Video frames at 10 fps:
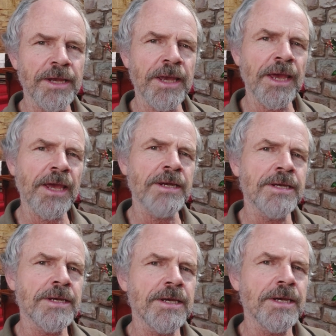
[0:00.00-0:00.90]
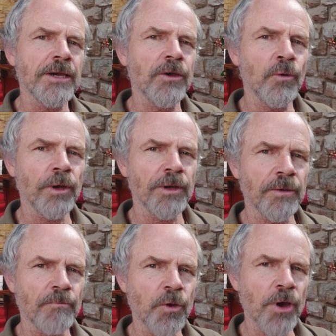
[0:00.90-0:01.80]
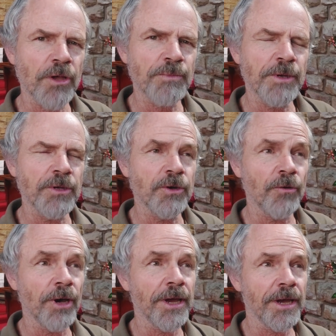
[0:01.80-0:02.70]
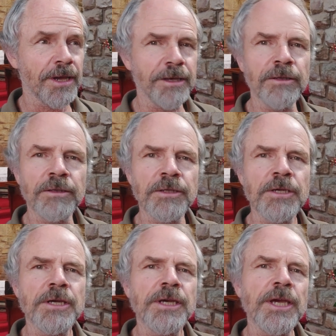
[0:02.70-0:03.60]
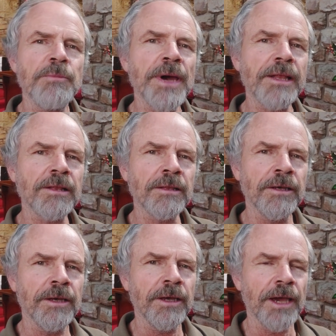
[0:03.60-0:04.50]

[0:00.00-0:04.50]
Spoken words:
had her husband Uriah killed in battle,